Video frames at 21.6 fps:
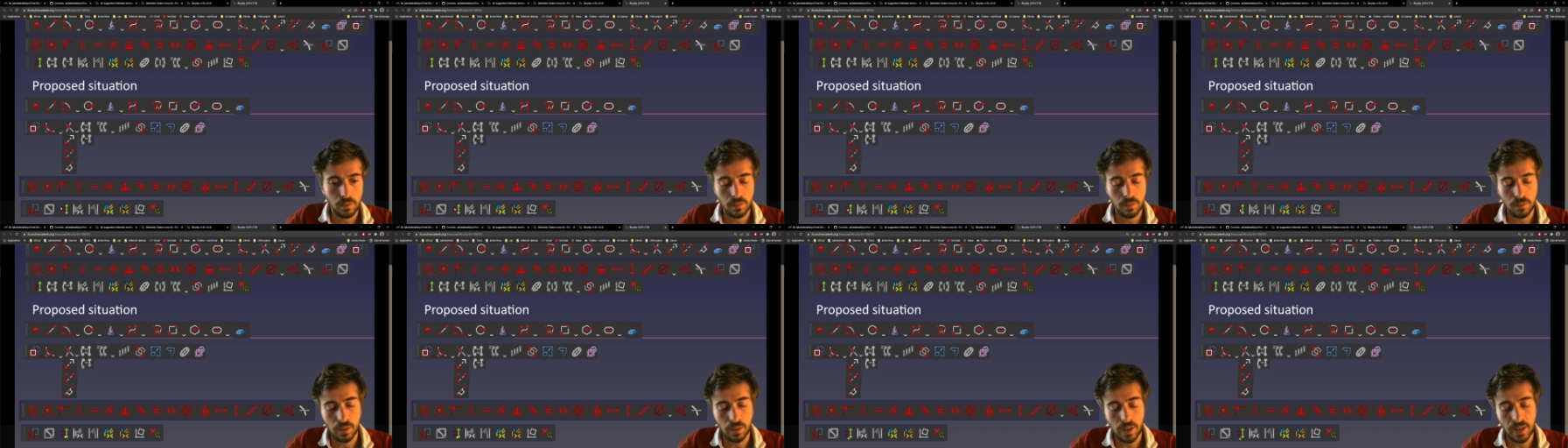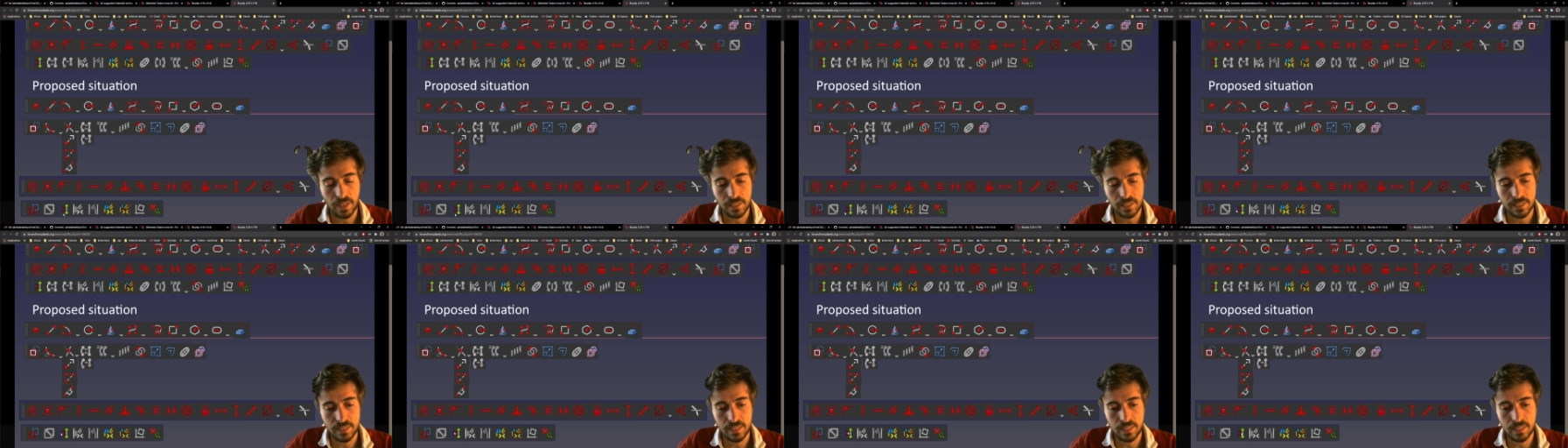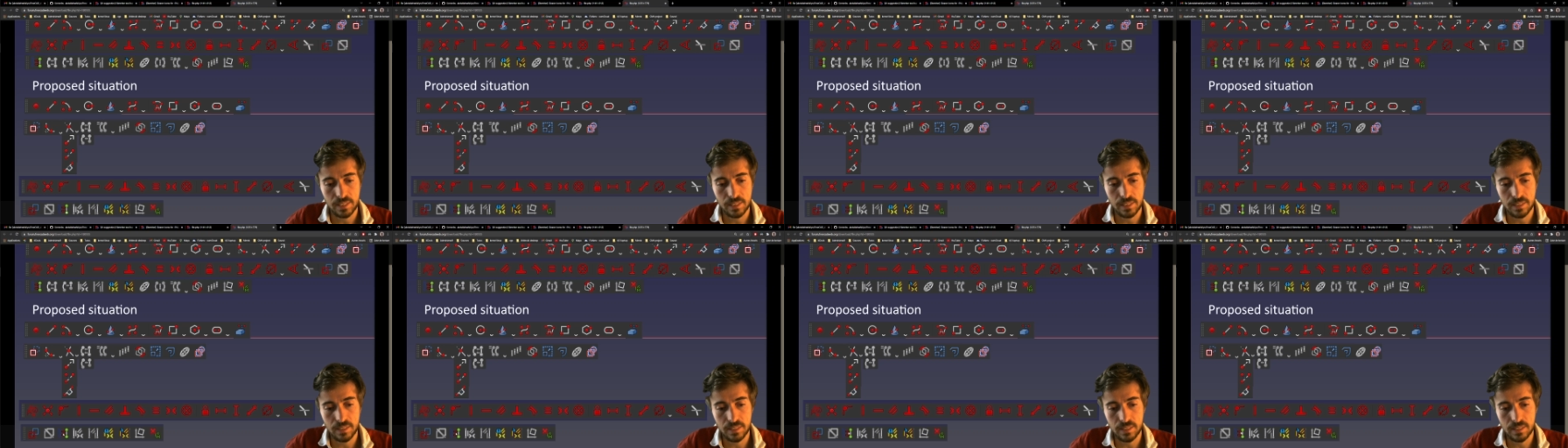like,
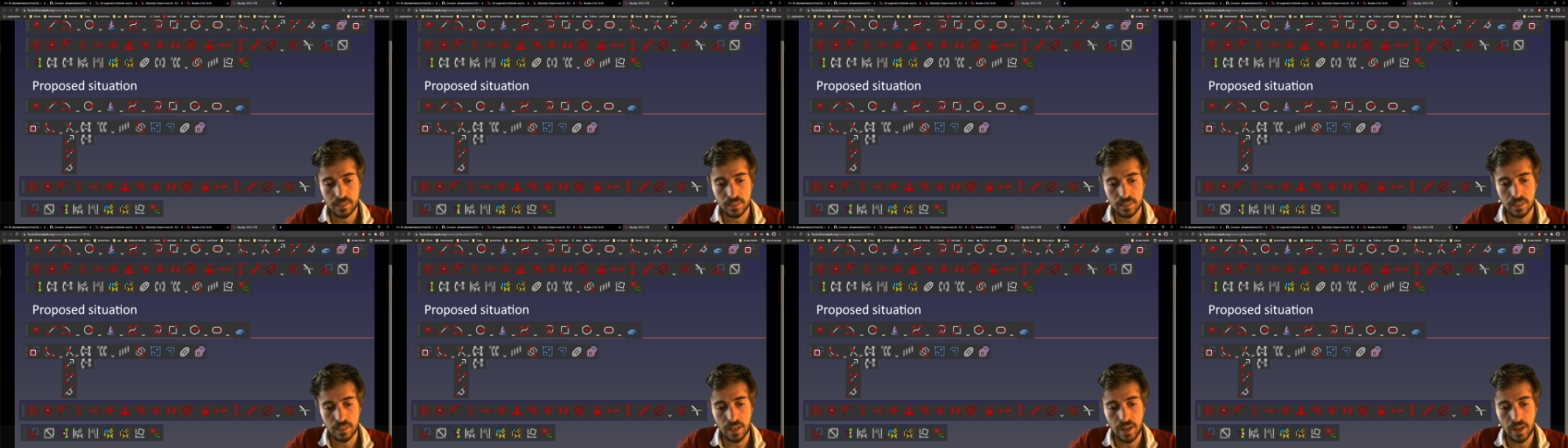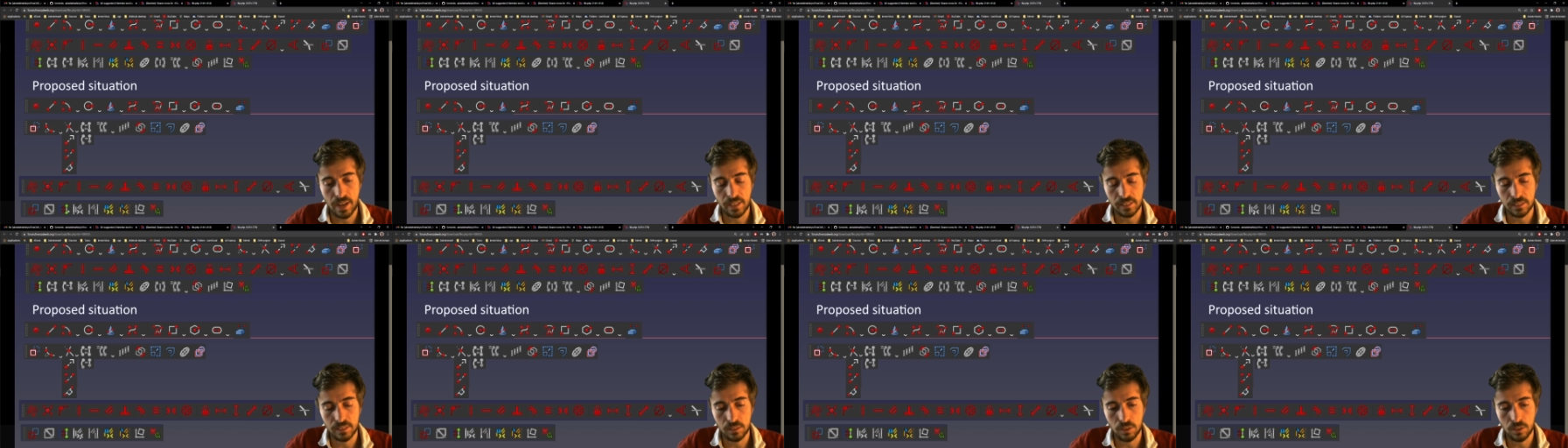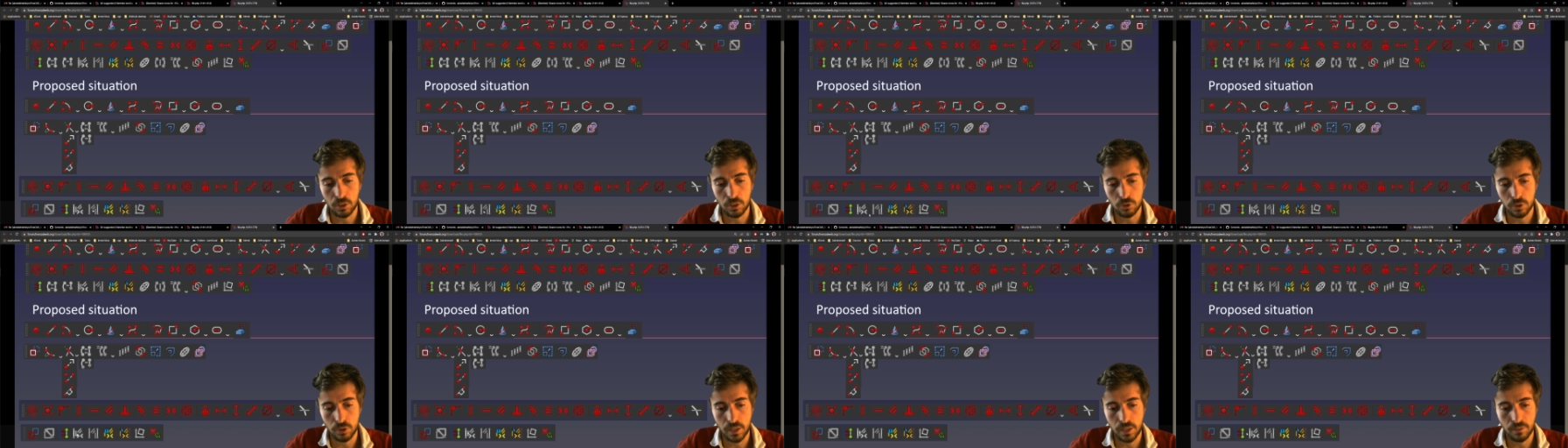select
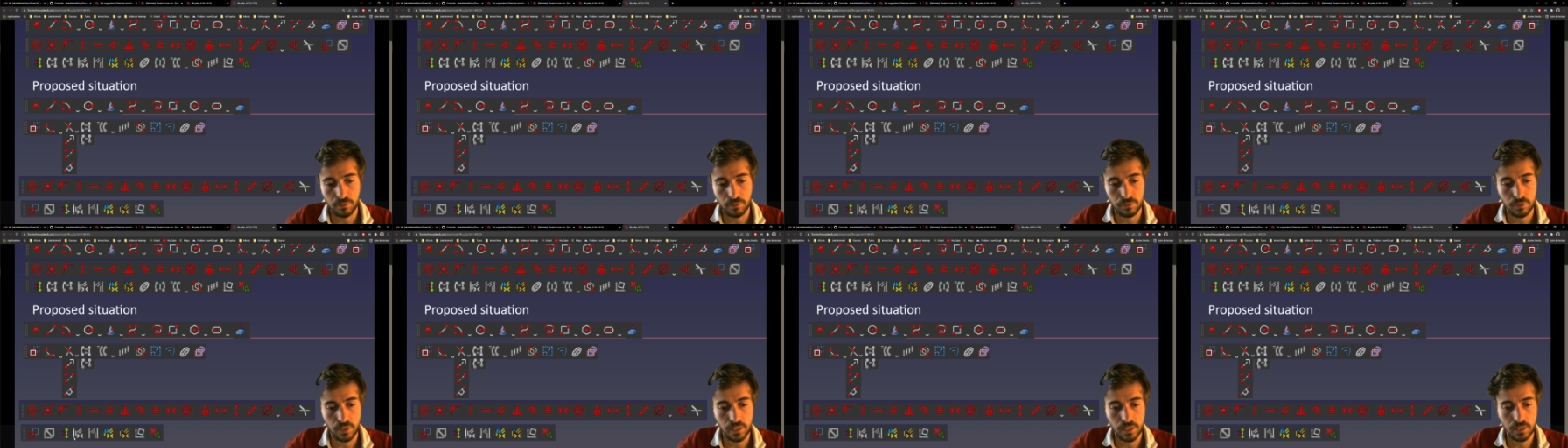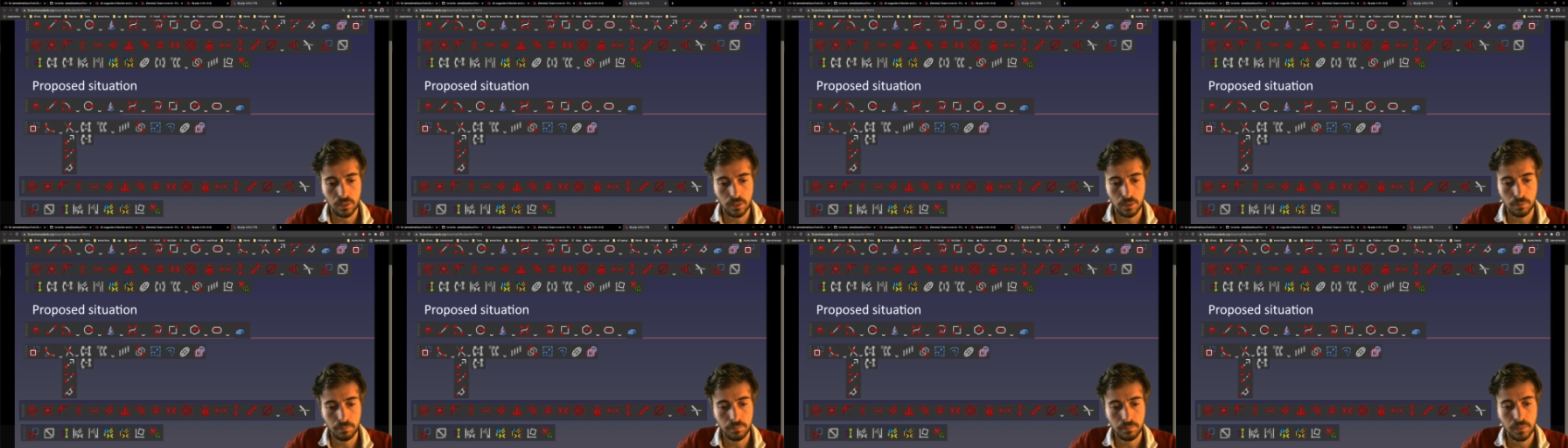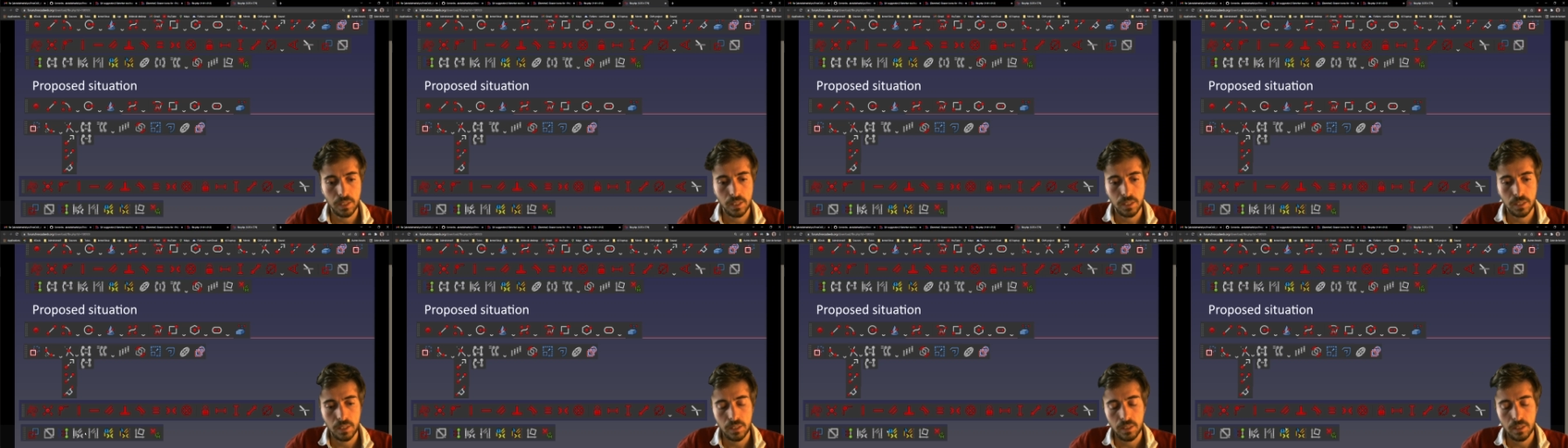degree of freedom.
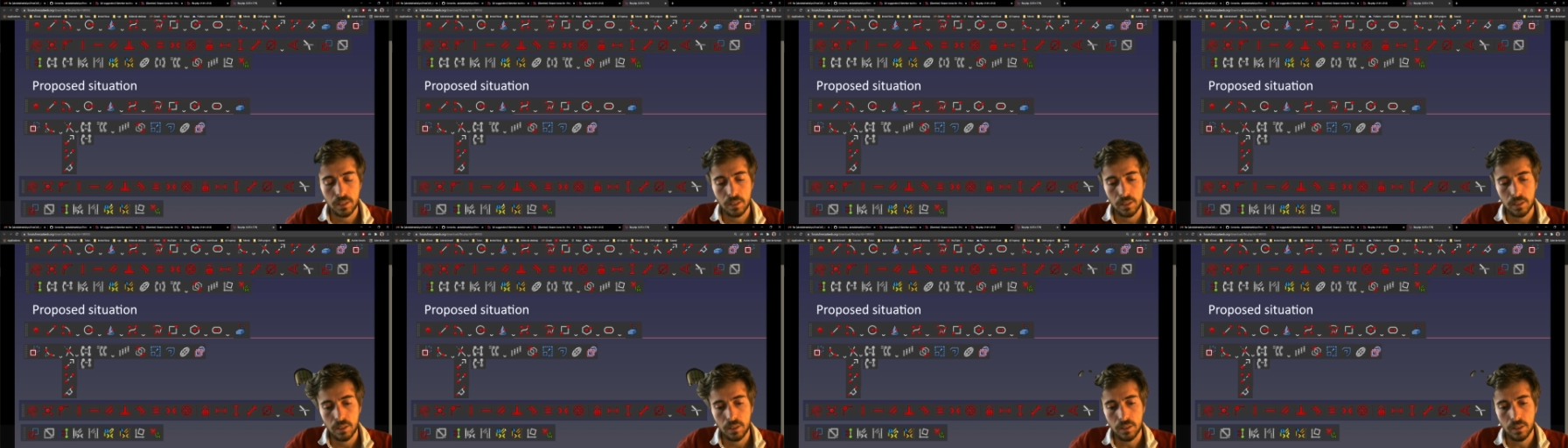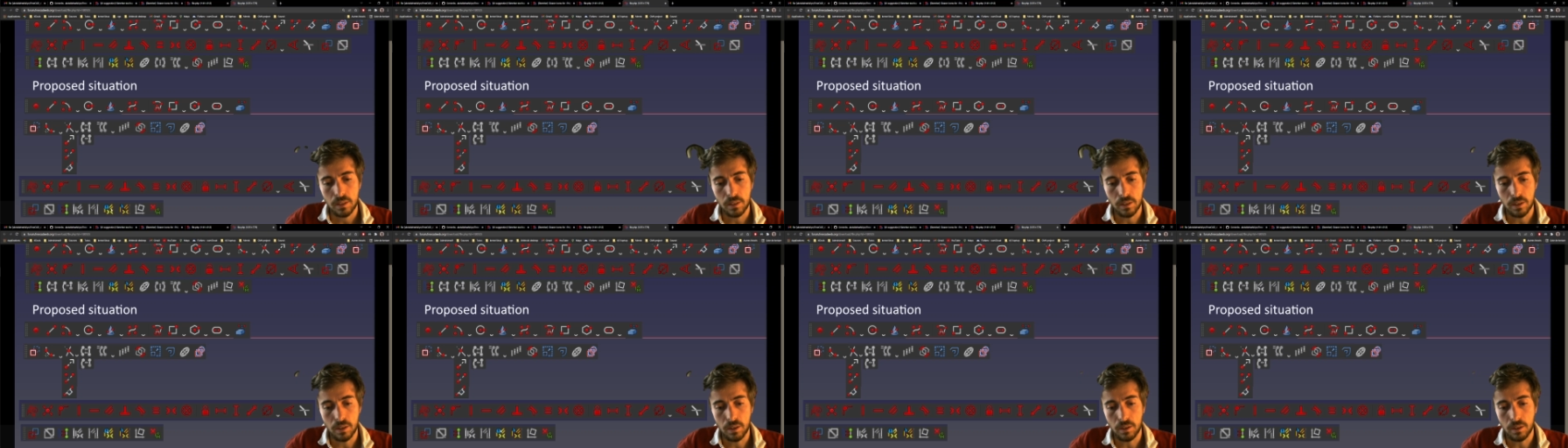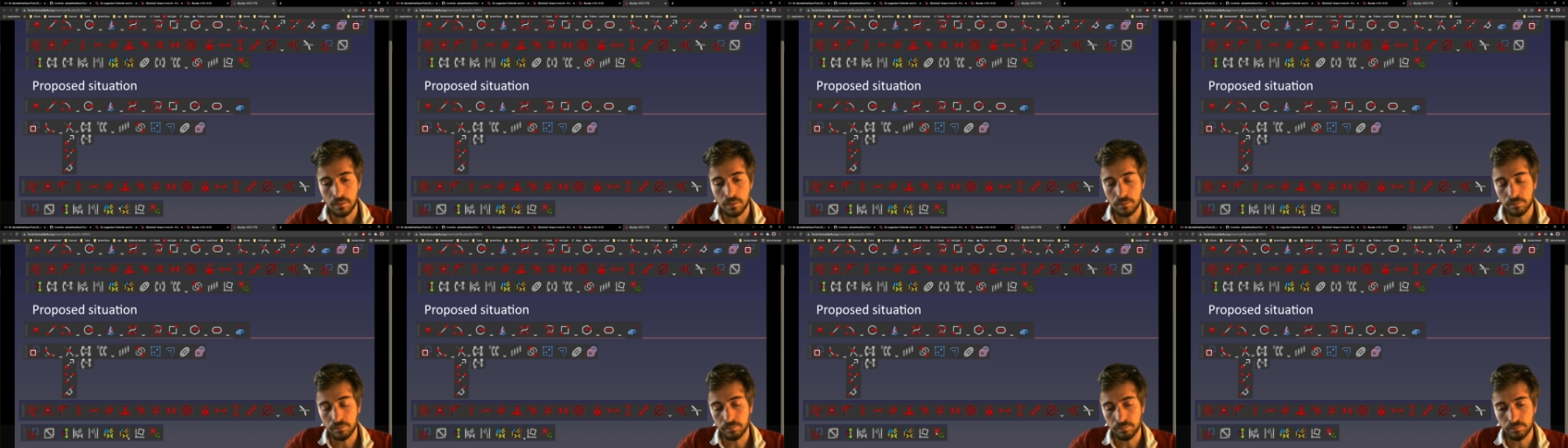
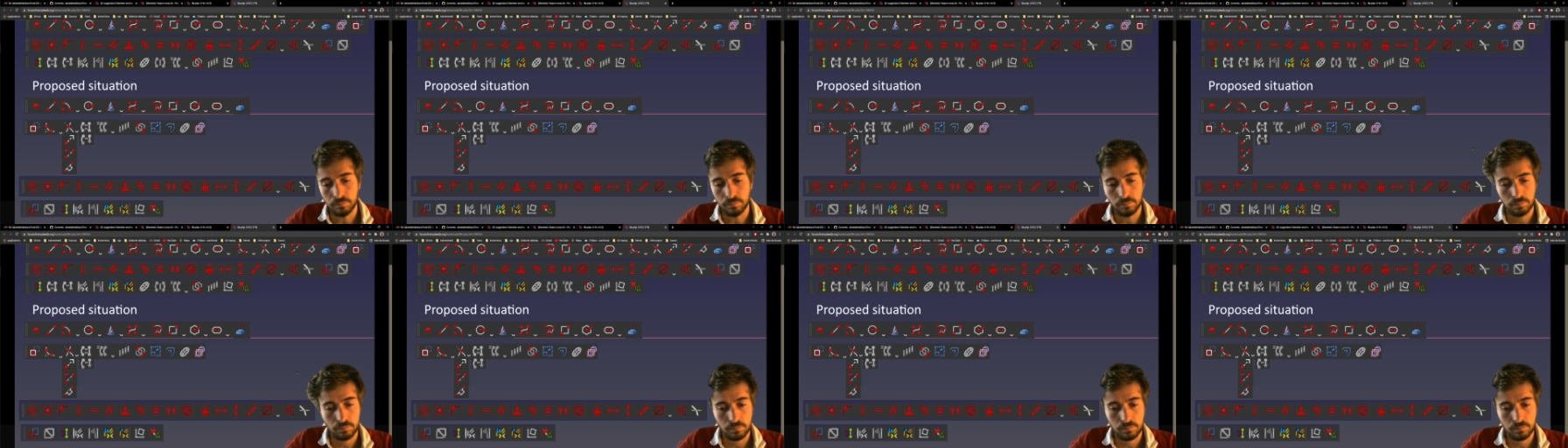Um,